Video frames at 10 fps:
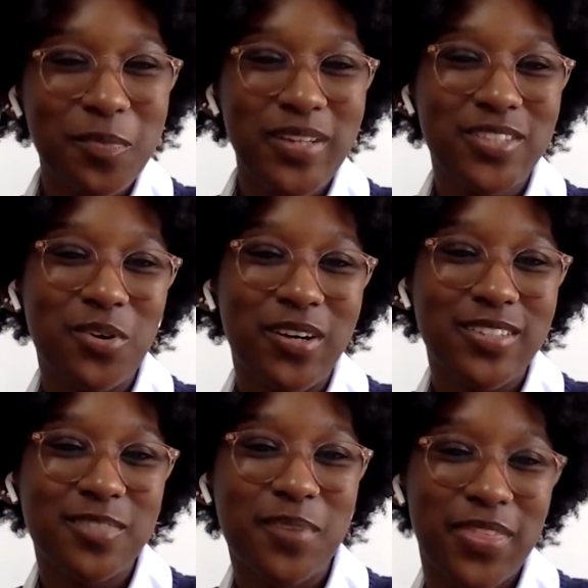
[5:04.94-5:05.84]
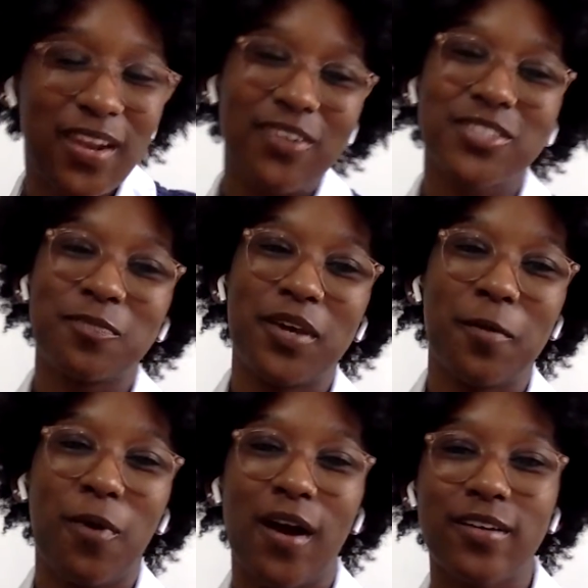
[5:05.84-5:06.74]
mentors, but then also being a
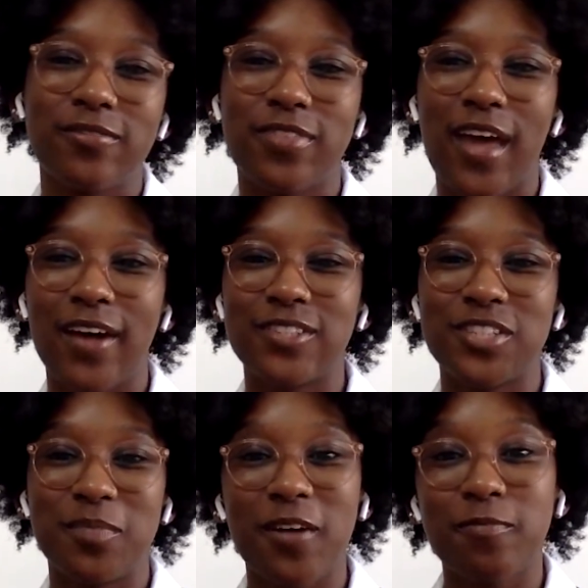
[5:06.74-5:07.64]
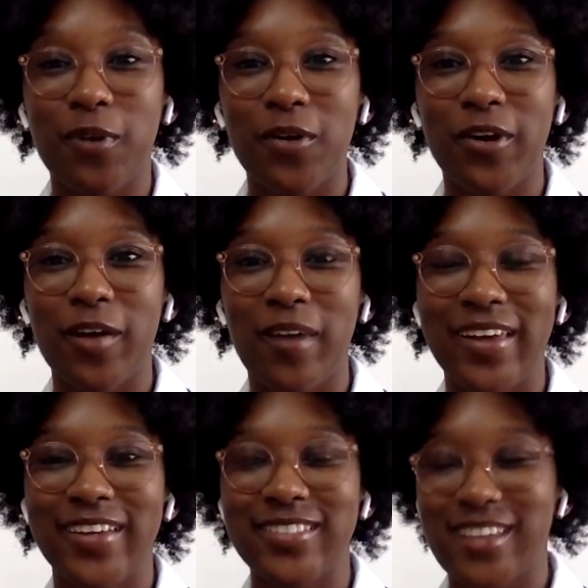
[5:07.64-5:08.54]
part of the LGMF program, I
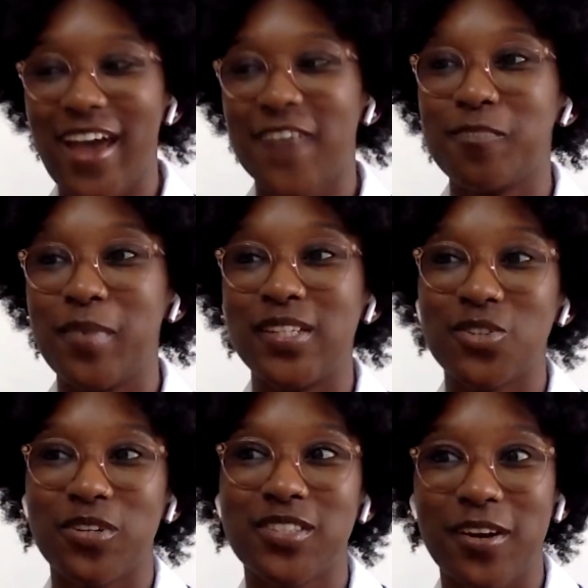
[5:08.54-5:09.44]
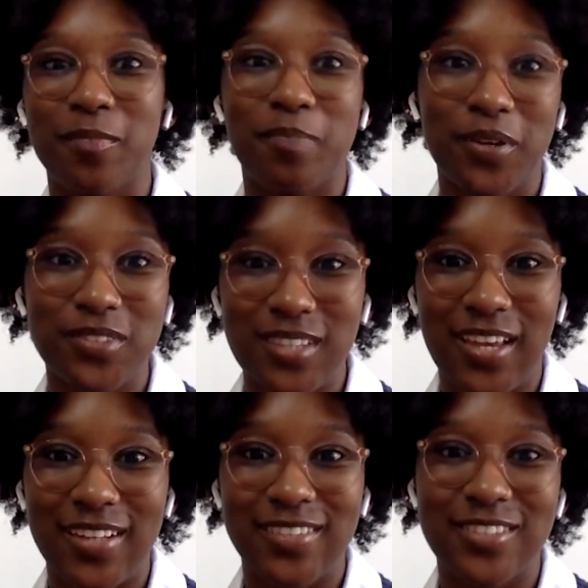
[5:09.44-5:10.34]
get to have mentors that are built
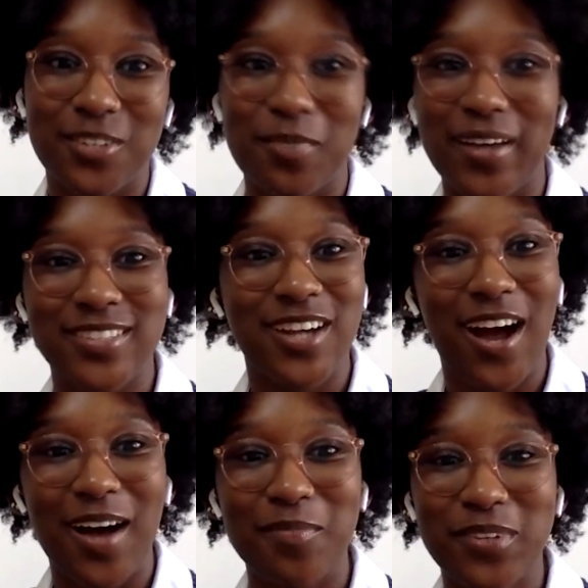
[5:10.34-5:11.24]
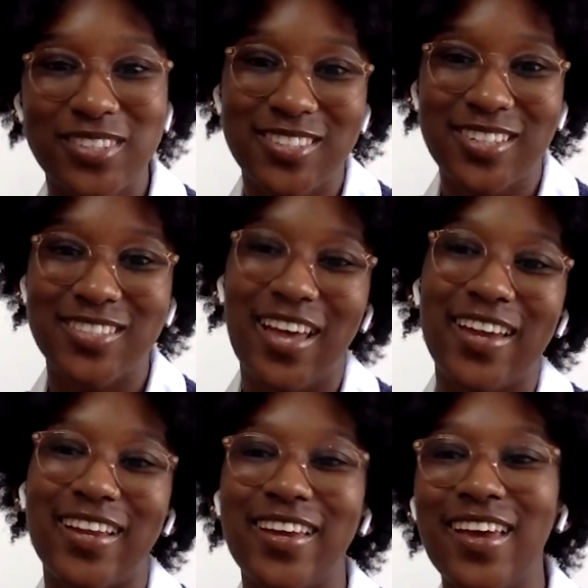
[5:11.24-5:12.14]
into my job, which is
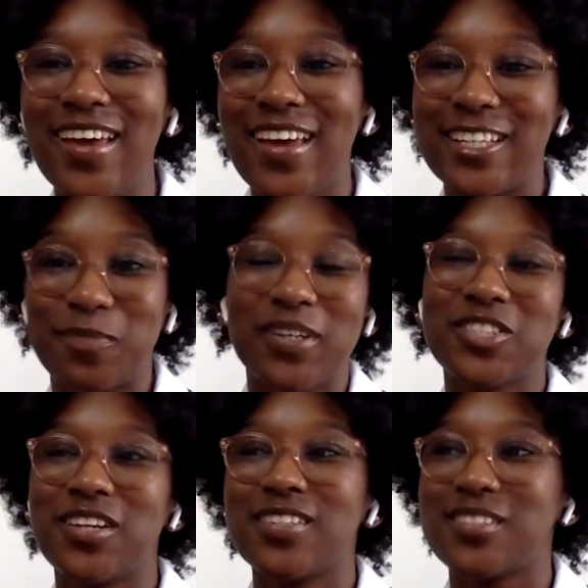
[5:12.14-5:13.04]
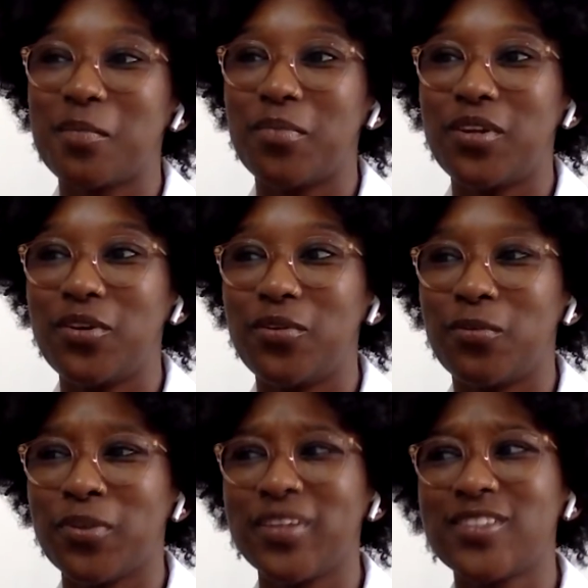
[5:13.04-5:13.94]
exciting, especially as someone who
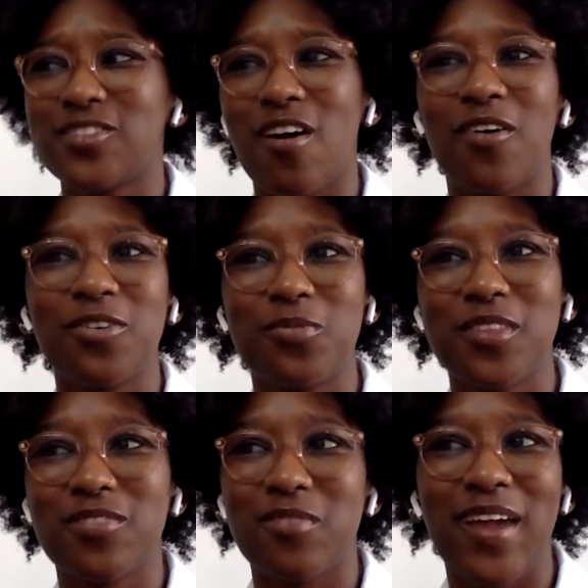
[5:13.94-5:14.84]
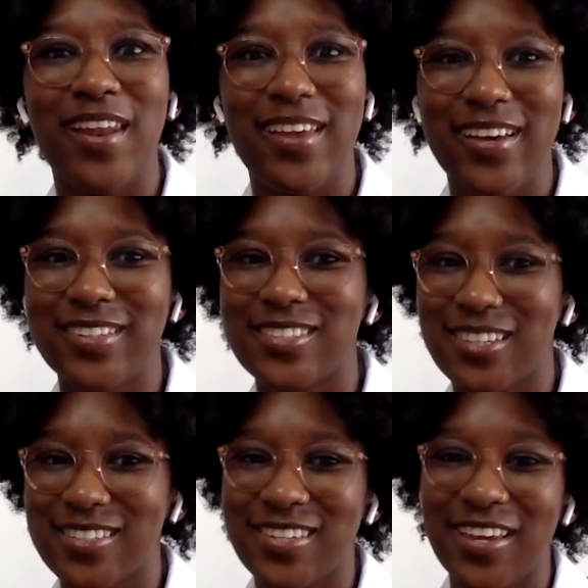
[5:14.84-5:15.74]
really struggled with remaining
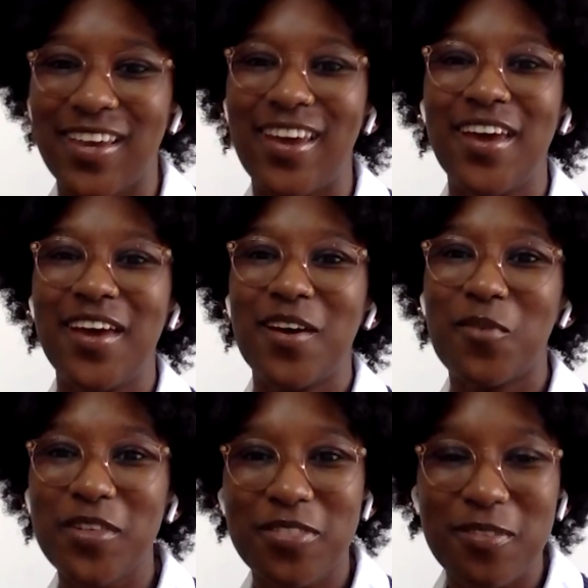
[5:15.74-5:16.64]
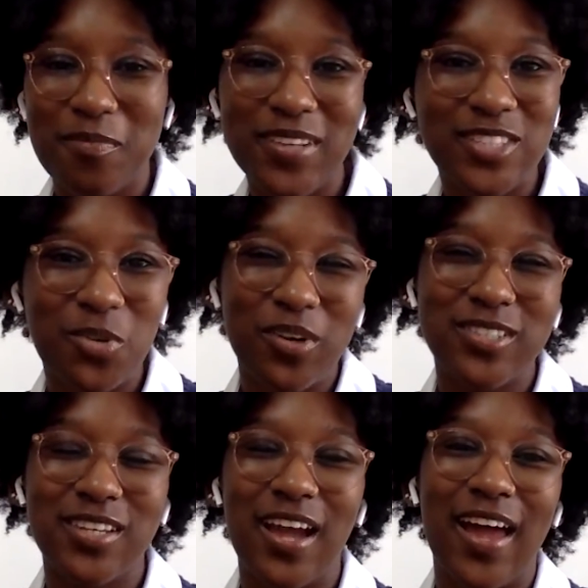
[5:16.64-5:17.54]
consistent with
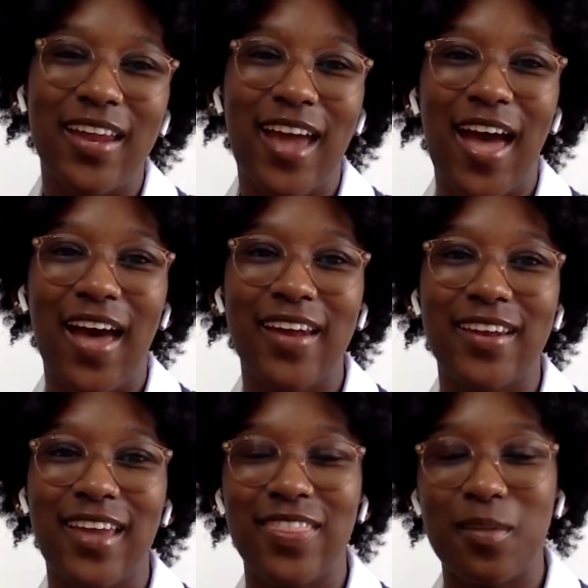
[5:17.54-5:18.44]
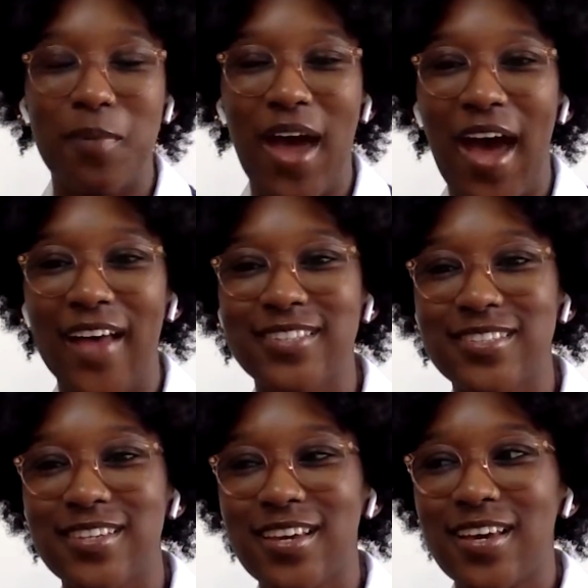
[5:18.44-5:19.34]
mentors that I had had in the
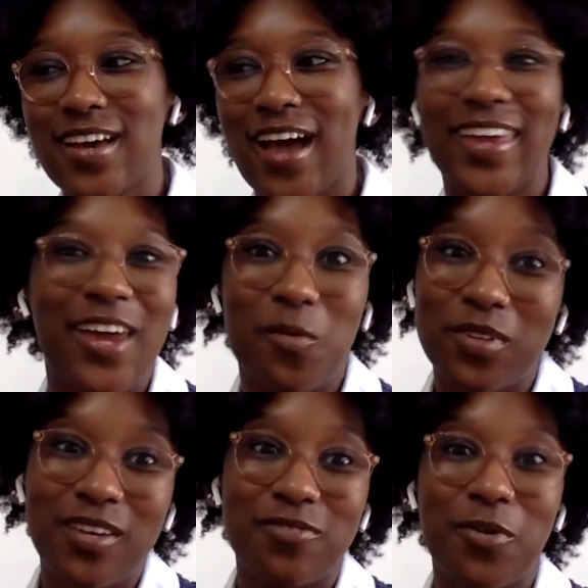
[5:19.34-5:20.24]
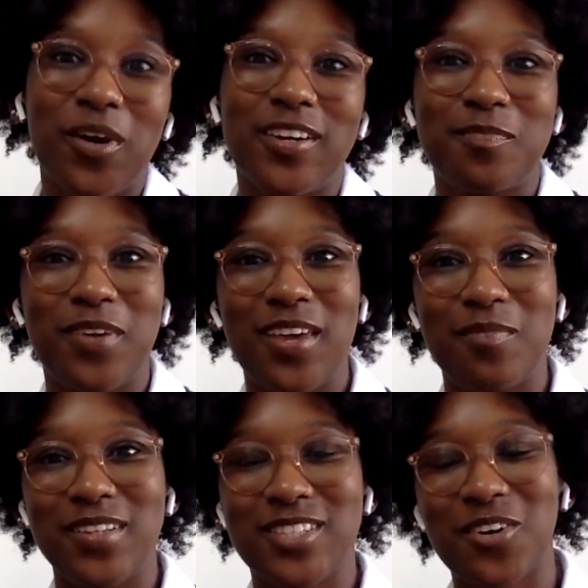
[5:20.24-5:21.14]
past. I can't really avoid being
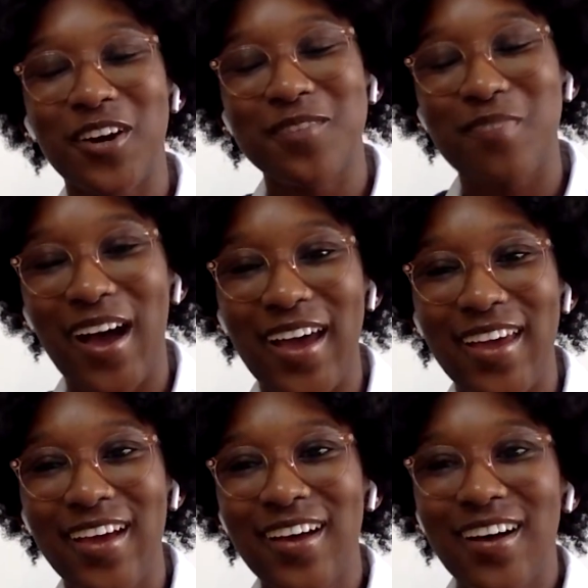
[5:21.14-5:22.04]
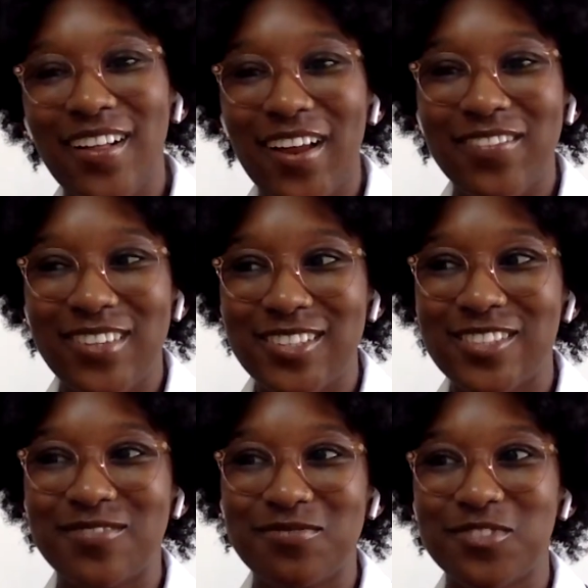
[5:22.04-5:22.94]
mentored by a lot of
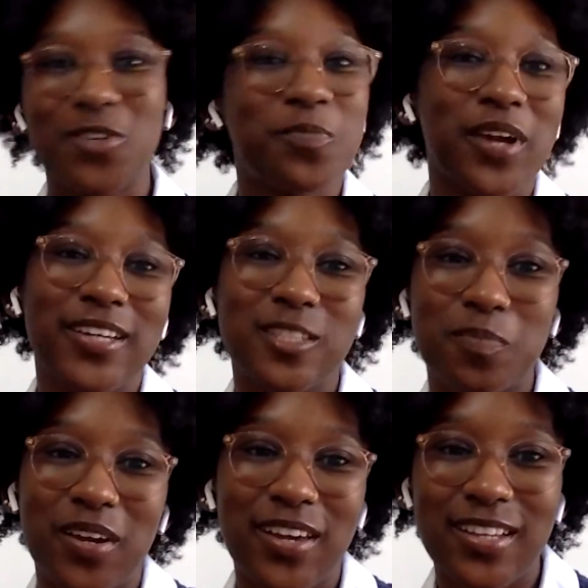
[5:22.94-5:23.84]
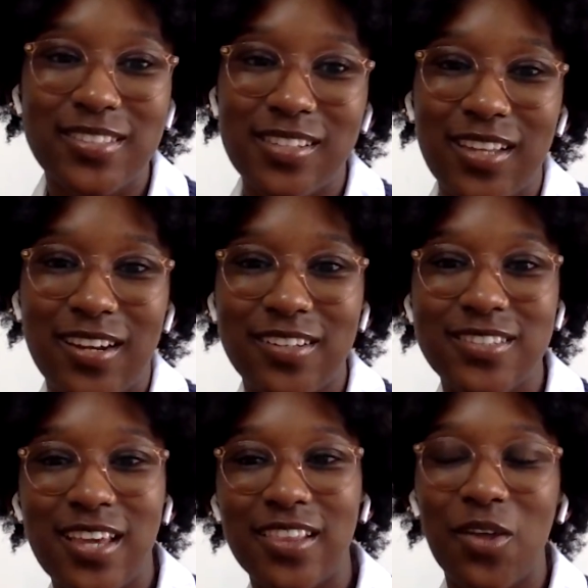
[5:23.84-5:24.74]
these super experienced
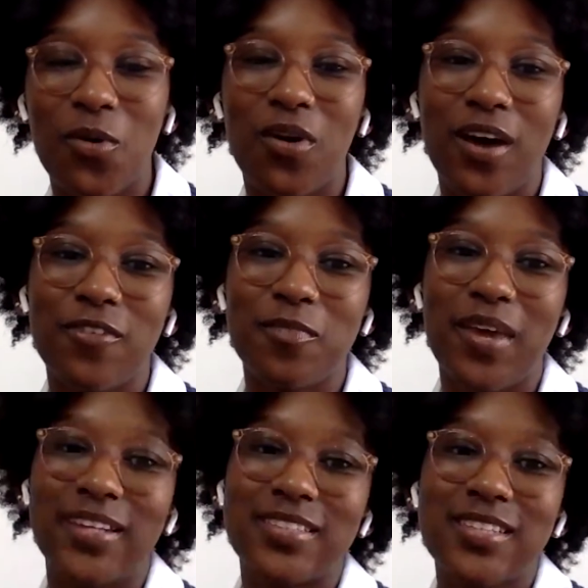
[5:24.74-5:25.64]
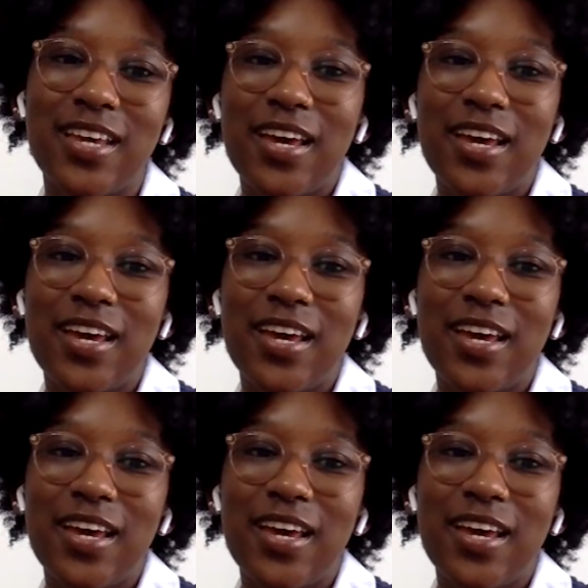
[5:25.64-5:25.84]
leaders in local government.